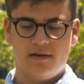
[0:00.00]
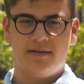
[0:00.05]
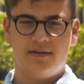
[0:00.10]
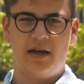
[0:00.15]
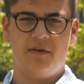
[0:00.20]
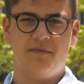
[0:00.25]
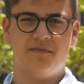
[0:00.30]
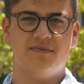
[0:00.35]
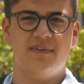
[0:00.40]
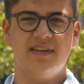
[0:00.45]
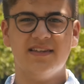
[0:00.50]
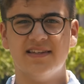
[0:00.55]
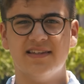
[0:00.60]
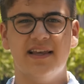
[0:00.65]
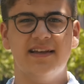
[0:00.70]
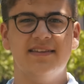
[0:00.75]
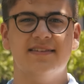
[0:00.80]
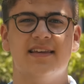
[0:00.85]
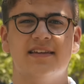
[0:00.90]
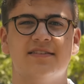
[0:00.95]
Now,
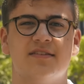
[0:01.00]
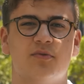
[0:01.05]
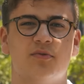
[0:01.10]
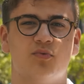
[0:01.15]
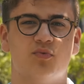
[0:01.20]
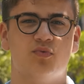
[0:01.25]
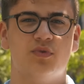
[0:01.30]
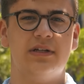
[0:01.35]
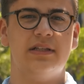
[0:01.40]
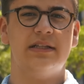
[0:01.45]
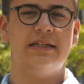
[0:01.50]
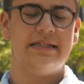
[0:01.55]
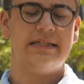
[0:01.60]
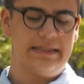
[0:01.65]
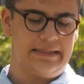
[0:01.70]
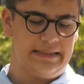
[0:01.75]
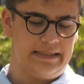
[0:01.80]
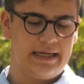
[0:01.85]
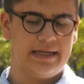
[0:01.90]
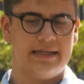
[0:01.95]
this lens has a
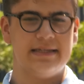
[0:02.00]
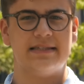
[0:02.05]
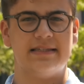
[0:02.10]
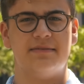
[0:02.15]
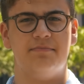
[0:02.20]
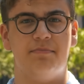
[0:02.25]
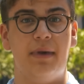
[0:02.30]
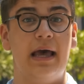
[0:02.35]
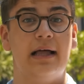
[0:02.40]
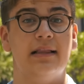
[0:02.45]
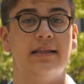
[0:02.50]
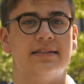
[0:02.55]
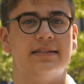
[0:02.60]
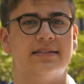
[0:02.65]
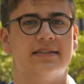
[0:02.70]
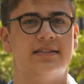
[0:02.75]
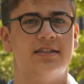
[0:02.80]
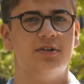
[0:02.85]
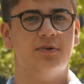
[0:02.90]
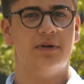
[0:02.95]
really nice
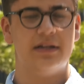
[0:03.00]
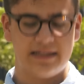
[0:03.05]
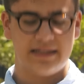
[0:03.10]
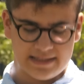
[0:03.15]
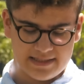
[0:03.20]
balance to it.